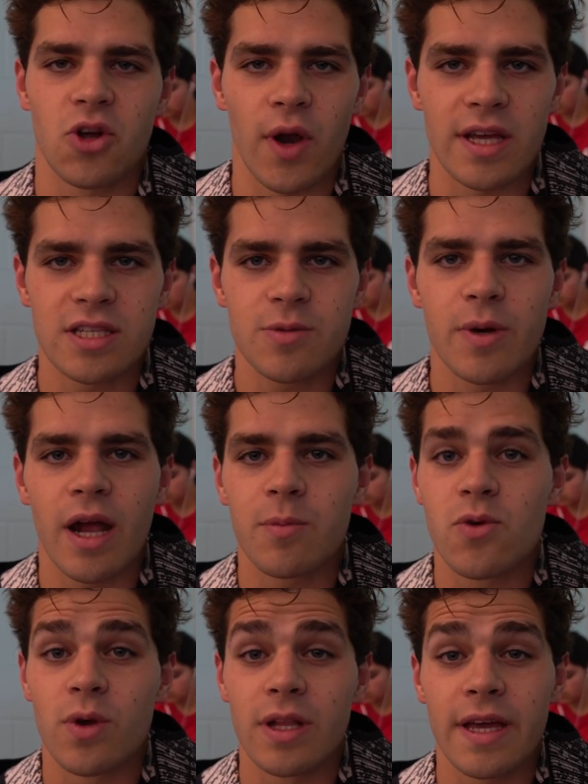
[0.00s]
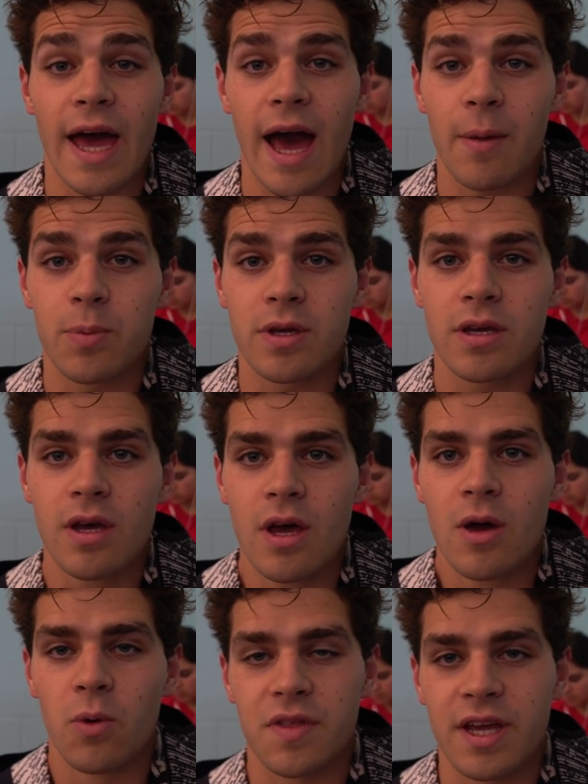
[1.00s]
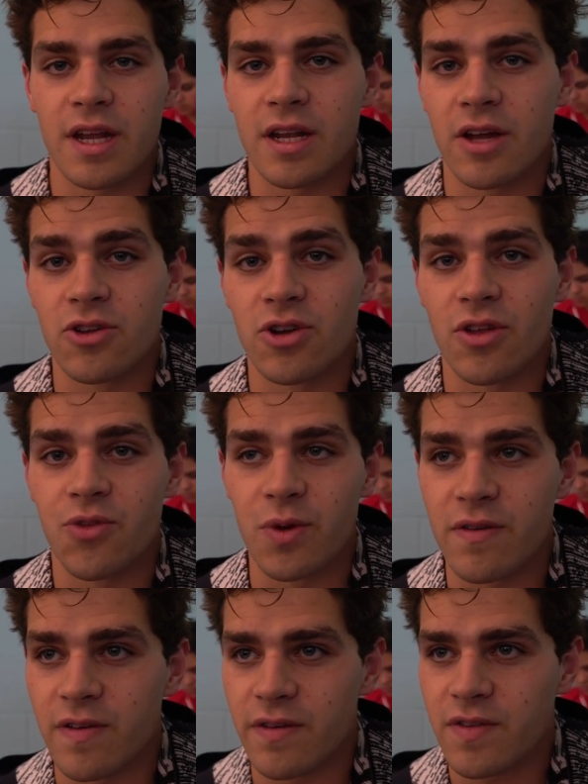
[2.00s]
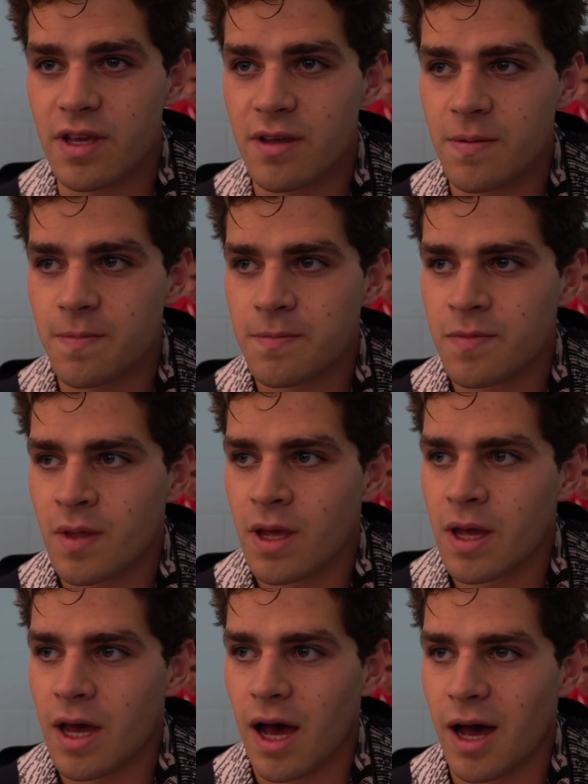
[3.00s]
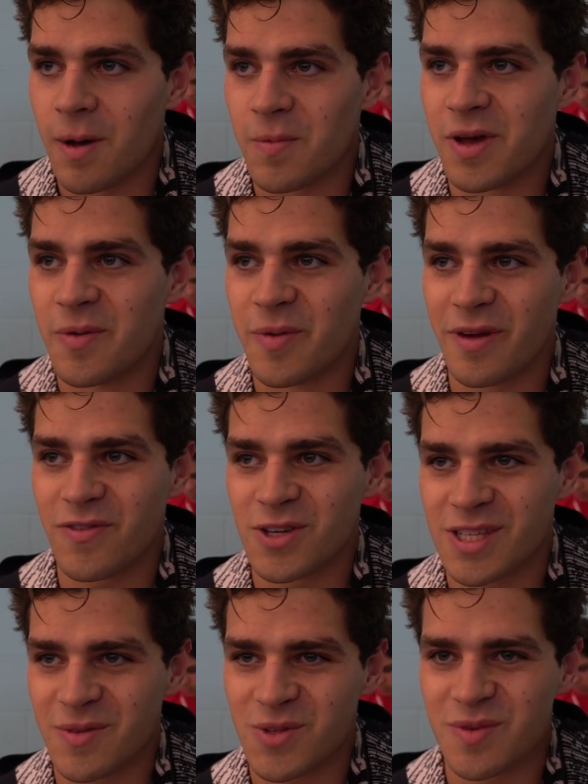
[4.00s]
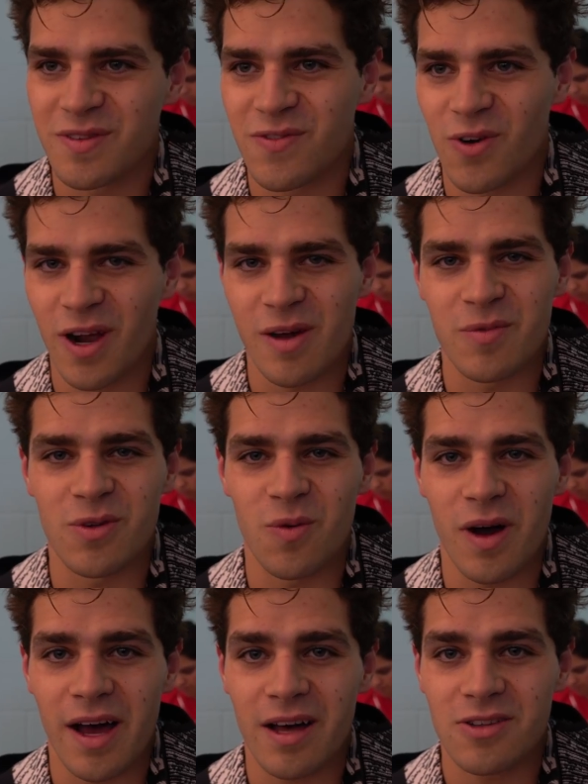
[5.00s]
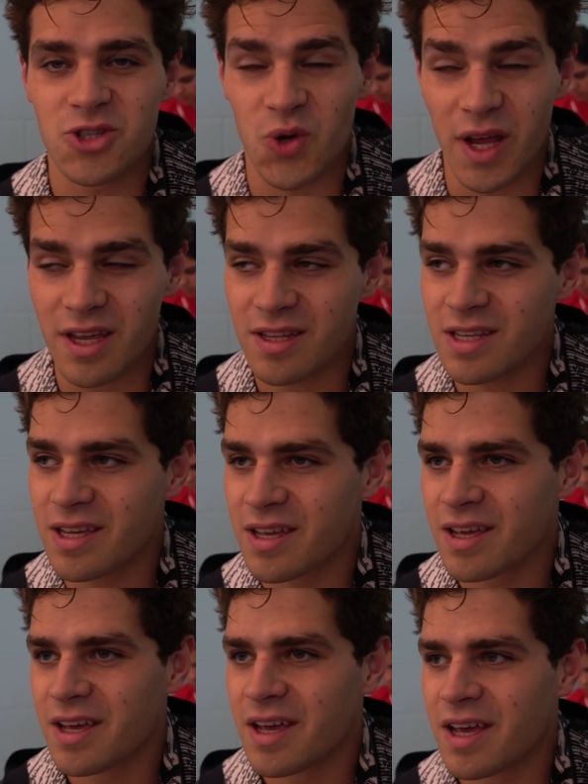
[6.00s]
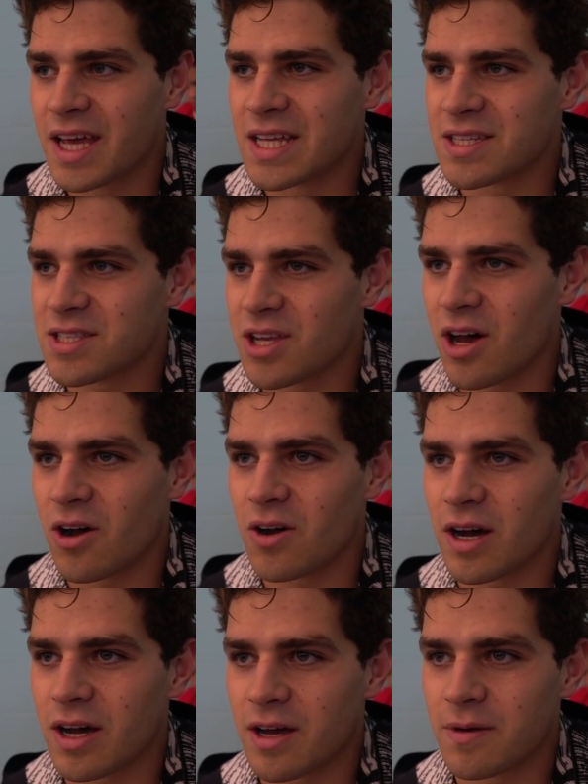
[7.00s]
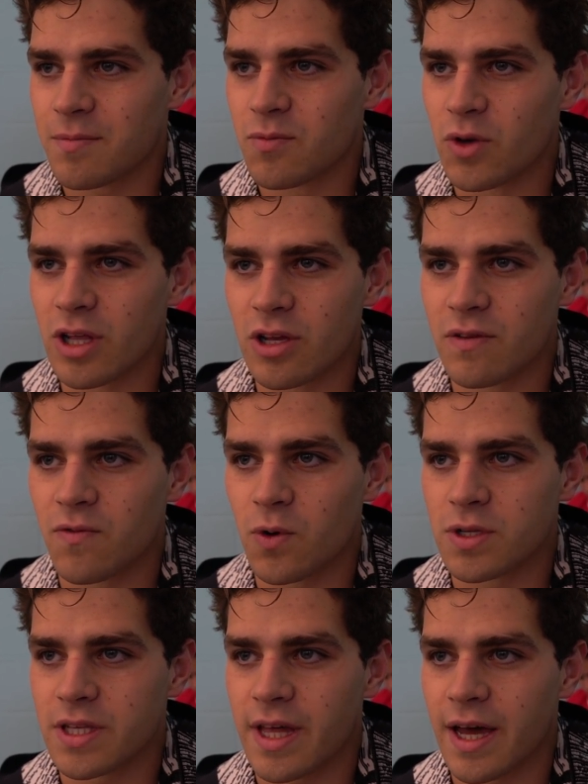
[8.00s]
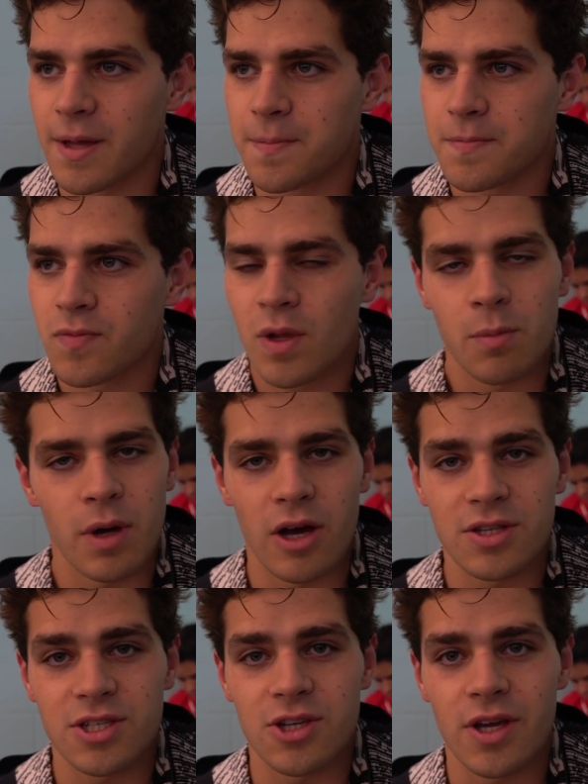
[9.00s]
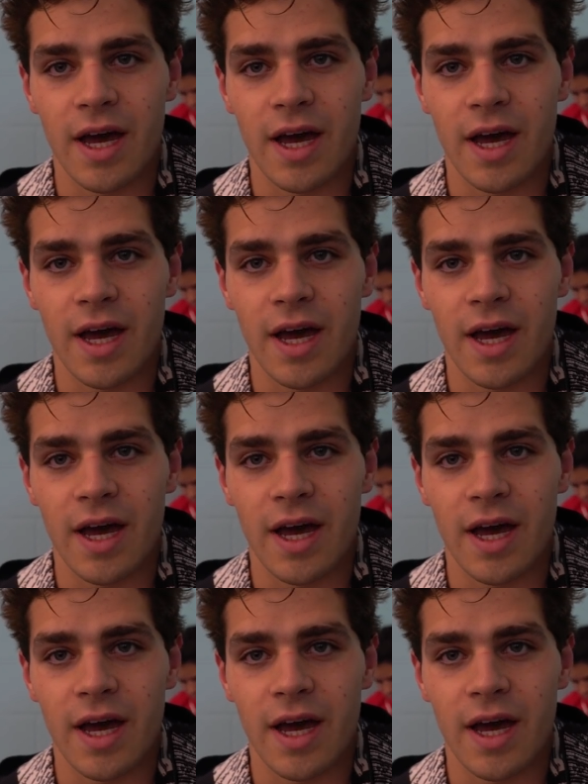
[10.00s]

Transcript: crazy, but I'd be really happy with getting under 3:50. My first time swimming the 4IM in a while, trained, and so really looking forward to that. But I'll see you